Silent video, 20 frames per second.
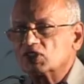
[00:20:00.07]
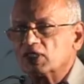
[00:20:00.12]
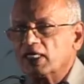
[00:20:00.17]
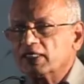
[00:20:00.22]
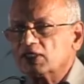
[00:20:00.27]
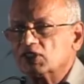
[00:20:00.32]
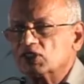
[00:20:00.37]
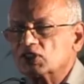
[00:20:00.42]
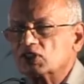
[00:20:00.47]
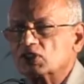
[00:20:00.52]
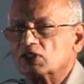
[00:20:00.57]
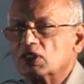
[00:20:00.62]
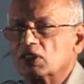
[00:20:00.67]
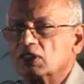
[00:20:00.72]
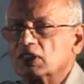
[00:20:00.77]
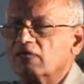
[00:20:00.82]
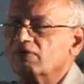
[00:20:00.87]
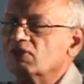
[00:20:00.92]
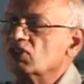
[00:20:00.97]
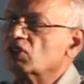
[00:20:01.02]

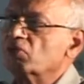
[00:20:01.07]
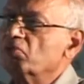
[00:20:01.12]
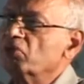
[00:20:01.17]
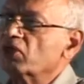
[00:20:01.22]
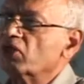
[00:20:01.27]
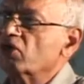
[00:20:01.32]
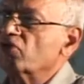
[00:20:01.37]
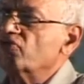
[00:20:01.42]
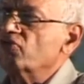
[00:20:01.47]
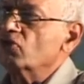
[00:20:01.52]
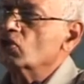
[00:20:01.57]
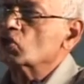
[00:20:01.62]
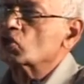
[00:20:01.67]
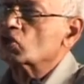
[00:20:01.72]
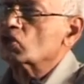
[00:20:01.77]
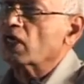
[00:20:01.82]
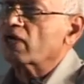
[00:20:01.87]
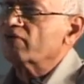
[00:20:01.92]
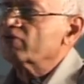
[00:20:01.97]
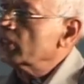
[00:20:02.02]
scientists, they will simply
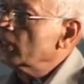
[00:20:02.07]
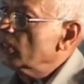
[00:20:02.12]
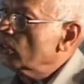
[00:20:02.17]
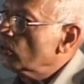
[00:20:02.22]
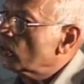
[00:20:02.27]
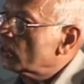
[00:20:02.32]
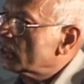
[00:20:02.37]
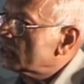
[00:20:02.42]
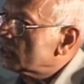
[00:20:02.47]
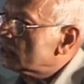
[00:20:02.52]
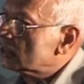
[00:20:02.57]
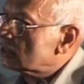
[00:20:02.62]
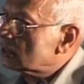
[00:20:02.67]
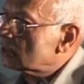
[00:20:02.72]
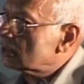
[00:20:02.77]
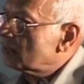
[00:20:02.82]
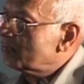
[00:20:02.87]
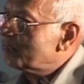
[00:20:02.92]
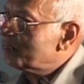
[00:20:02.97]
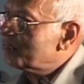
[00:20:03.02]
refuse to have any look at it.